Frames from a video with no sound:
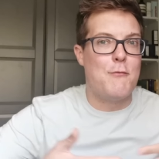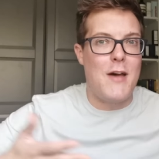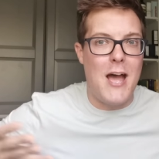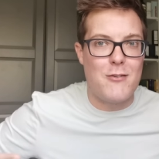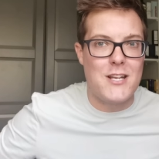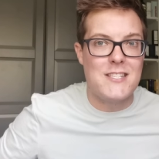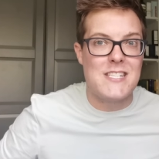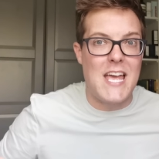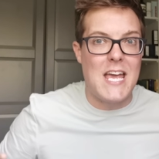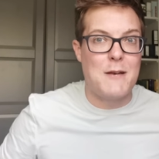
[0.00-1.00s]
the
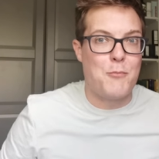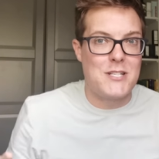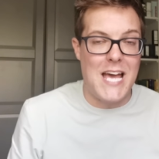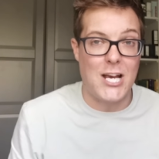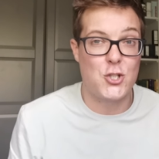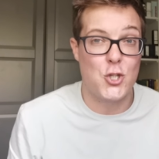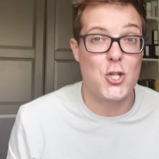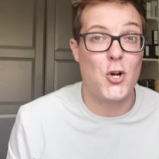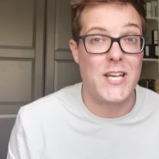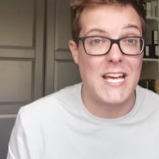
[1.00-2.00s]
variance in protection
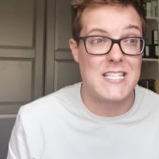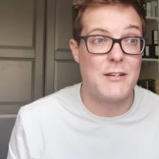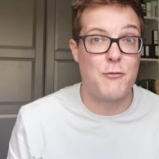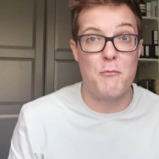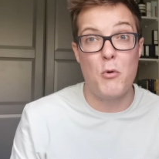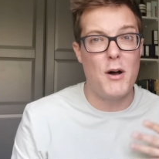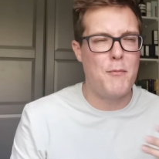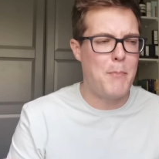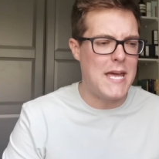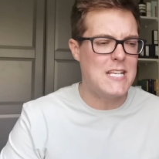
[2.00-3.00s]
that you're getting from
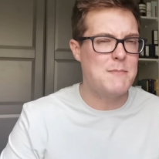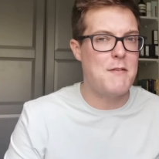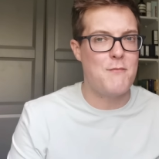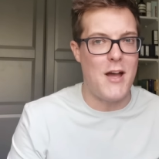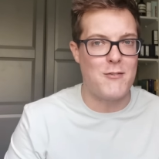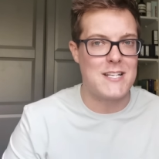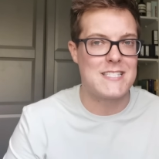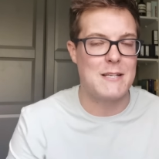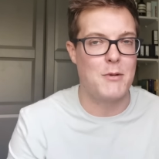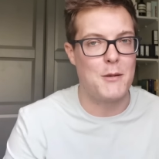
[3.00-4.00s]
what appear to be very
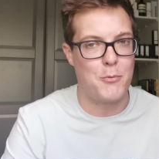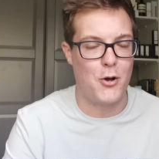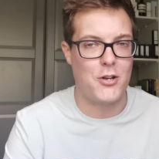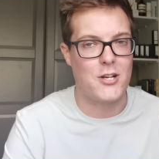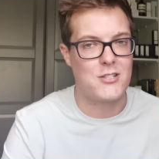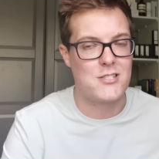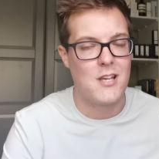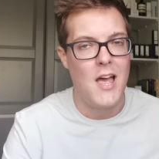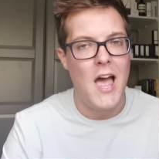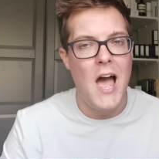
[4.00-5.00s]
similar
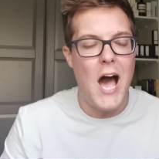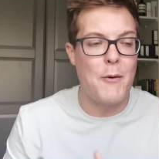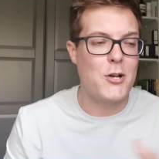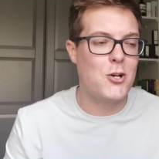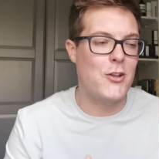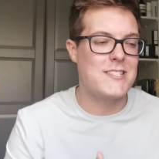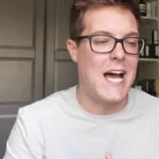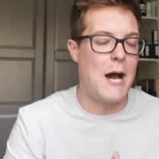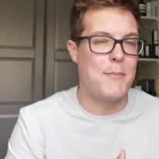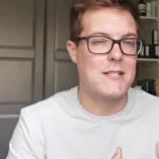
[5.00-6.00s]
products. I want to call
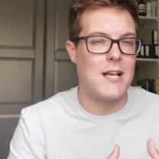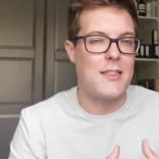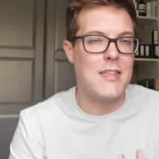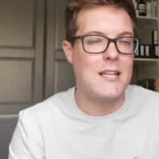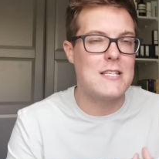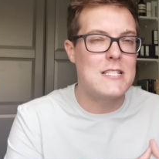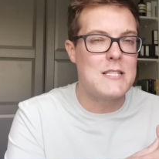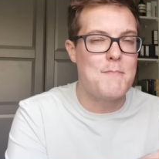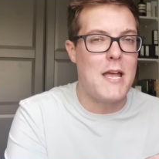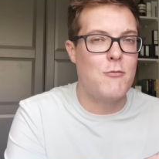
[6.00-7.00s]
this out because I think this
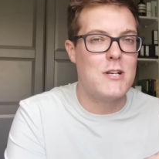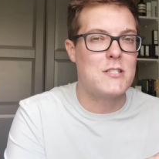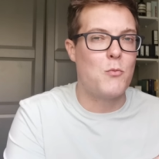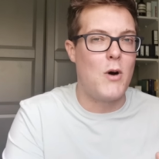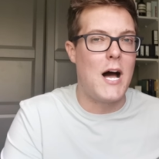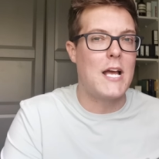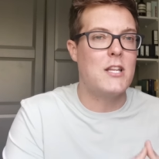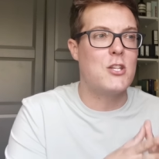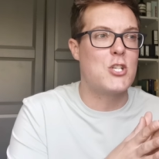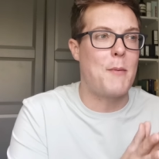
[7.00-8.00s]
is the main reason
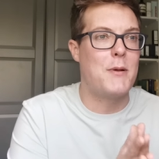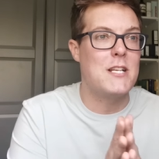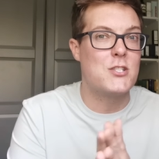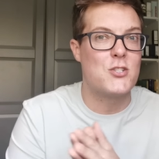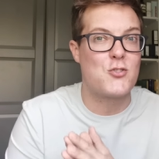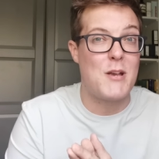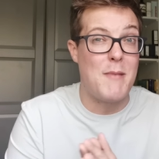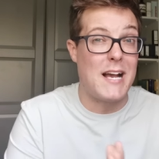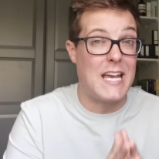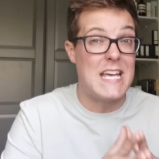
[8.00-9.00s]
why the Japanese
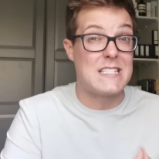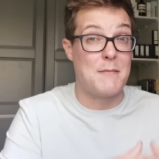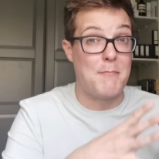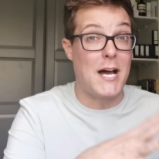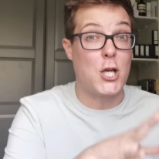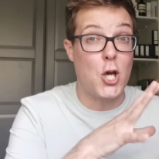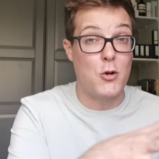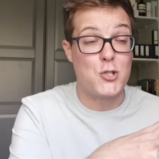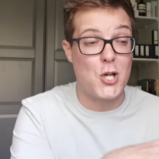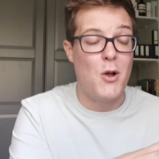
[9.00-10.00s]
sunscreen market isn't my
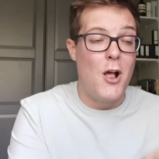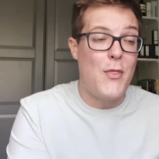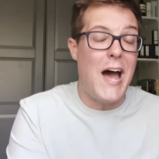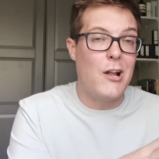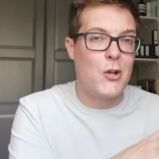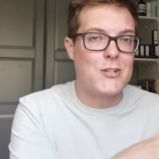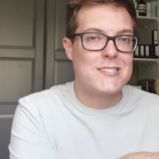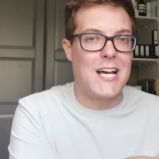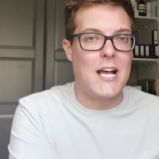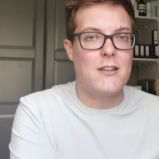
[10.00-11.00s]
go-to, that
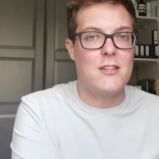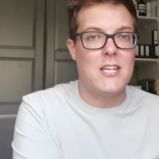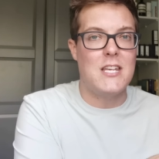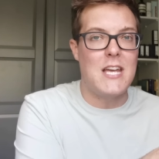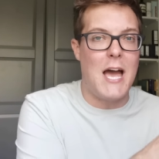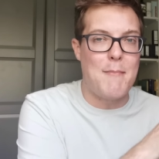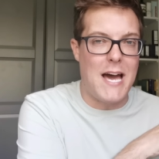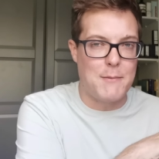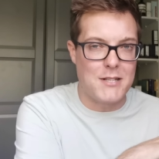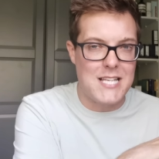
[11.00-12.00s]
alongside the
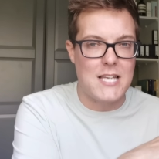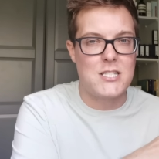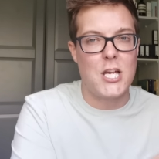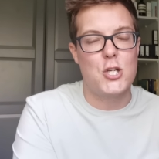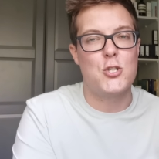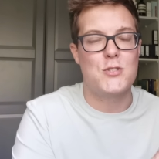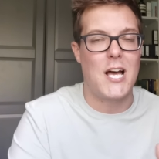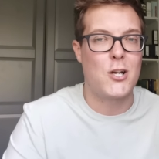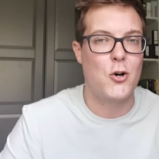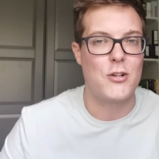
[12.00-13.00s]
animal testing issues
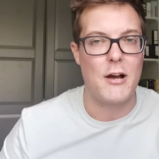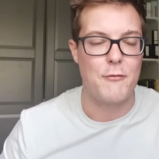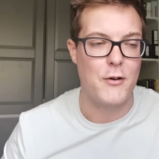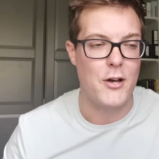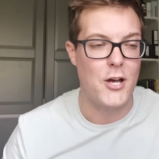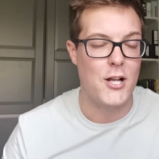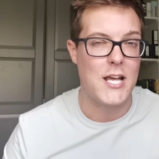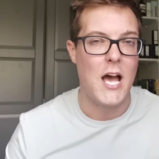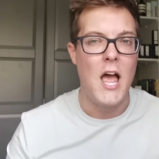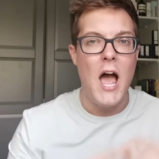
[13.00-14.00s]
that I called out for
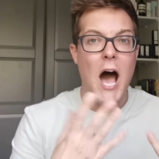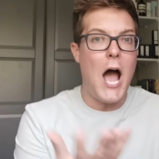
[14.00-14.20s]
earlier.